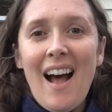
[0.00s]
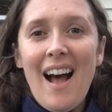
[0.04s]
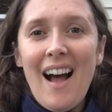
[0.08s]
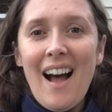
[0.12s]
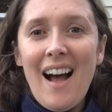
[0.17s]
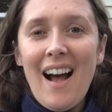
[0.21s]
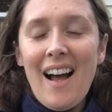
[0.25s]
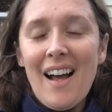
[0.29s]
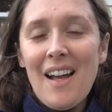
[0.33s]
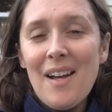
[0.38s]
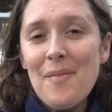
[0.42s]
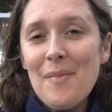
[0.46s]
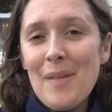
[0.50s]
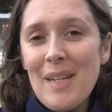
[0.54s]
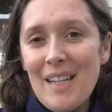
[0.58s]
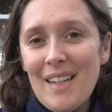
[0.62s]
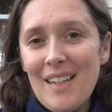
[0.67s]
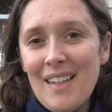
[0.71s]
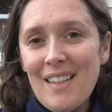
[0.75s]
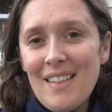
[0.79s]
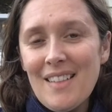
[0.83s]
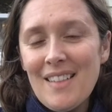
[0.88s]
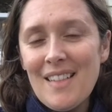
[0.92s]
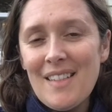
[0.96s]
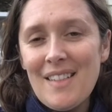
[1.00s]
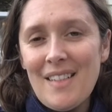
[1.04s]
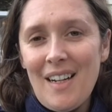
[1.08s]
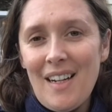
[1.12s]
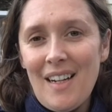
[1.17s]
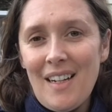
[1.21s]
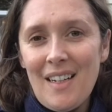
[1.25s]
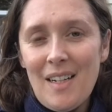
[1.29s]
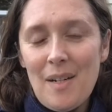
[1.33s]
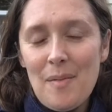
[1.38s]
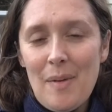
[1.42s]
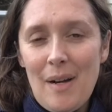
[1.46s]
I am here to
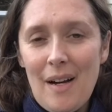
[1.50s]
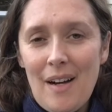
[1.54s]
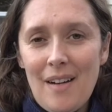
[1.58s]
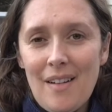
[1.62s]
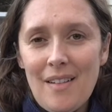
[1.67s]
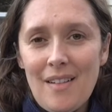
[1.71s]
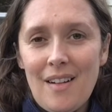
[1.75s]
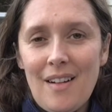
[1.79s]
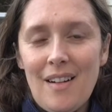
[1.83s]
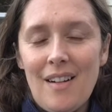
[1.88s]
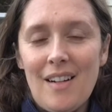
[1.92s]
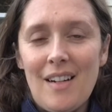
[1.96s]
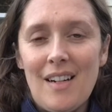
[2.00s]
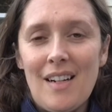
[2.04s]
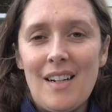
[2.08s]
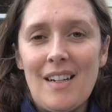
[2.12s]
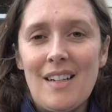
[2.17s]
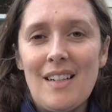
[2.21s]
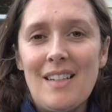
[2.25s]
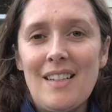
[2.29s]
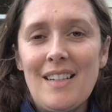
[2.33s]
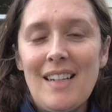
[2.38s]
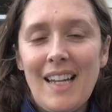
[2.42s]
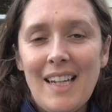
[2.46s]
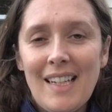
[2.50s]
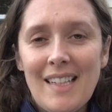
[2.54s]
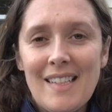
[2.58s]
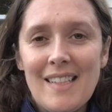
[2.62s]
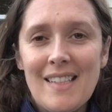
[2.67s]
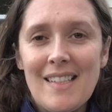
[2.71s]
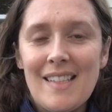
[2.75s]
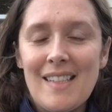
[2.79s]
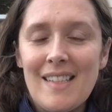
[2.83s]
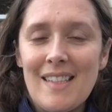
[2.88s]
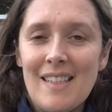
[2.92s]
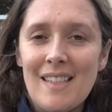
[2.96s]
talk about our
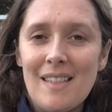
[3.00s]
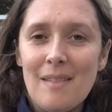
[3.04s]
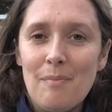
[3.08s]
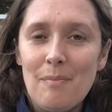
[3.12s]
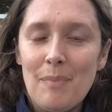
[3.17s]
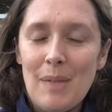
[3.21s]
next